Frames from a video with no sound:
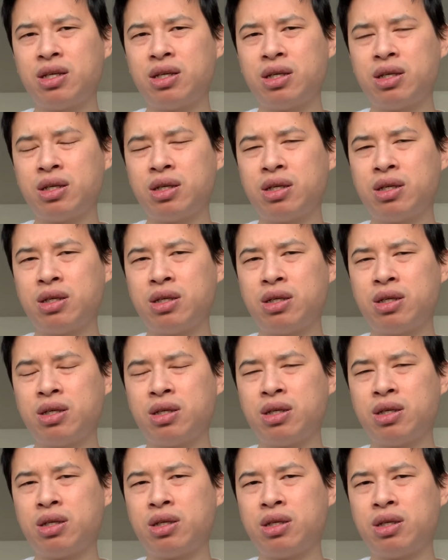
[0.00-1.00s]

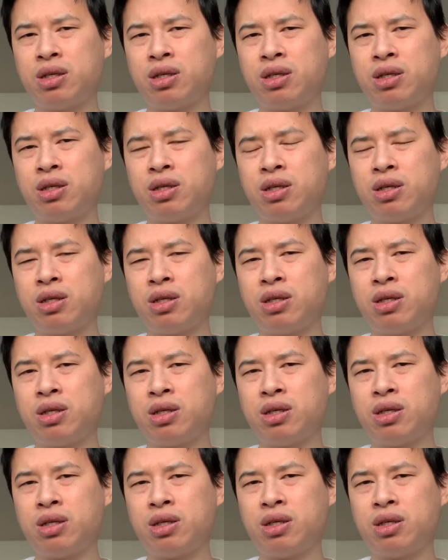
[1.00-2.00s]

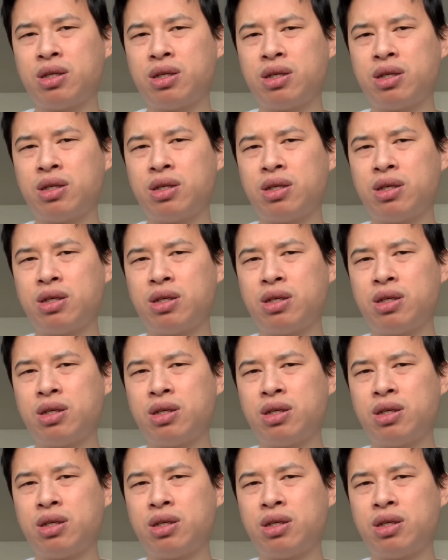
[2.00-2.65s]
[no speech]